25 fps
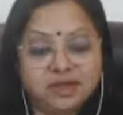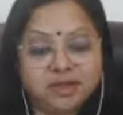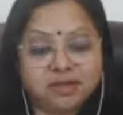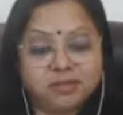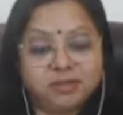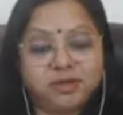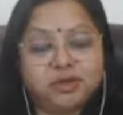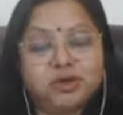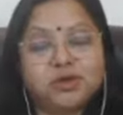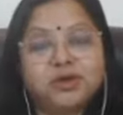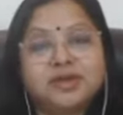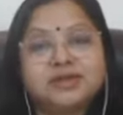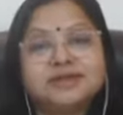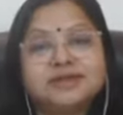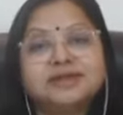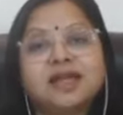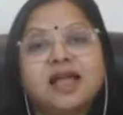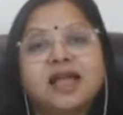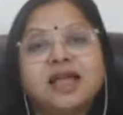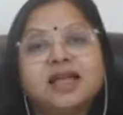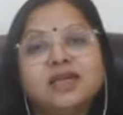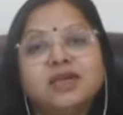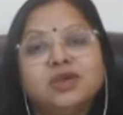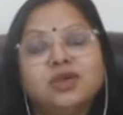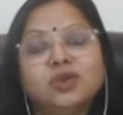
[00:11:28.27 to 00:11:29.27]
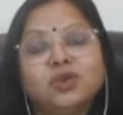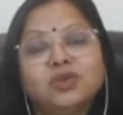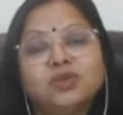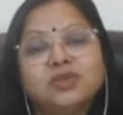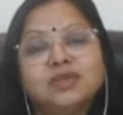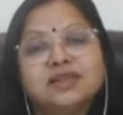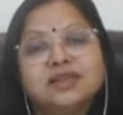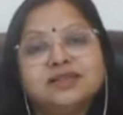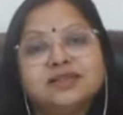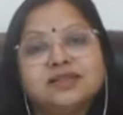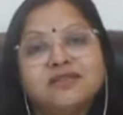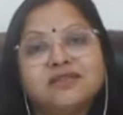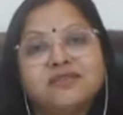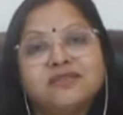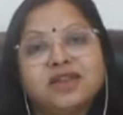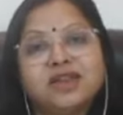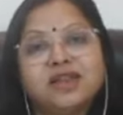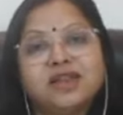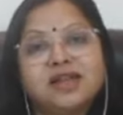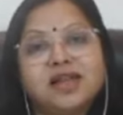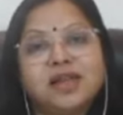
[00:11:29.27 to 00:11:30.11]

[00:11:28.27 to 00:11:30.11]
because I know the suffering,